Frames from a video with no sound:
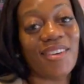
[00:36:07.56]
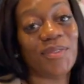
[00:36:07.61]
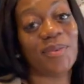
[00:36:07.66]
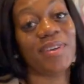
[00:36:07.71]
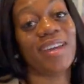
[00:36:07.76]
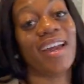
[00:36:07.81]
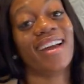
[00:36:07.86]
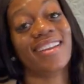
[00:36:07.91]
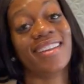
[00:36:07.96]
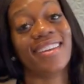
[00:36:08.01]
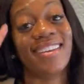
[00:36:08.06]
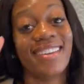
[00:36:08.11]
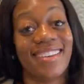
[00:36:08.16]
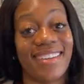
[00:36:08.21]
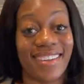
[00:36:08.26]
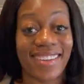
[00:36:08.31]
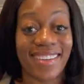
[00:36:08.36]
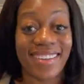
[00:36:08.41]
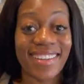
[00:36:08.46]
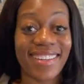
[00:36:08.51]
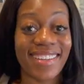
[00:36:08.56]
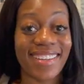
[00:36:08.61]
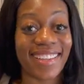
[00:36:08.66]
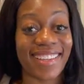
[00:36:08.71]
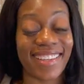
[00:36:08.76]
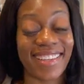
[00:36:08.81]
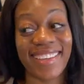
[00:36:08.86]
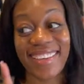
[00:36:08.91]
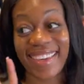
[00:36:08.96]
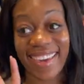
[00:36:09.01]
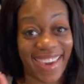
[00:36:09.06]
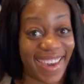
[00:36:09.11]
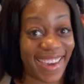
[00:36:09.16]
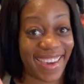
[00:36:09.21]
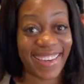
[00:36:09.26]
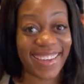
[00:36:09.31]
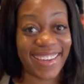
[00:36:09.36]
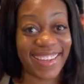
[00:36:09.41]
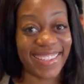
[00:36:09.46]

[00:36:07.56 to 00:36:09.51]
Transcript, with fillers: We out of here. Yay.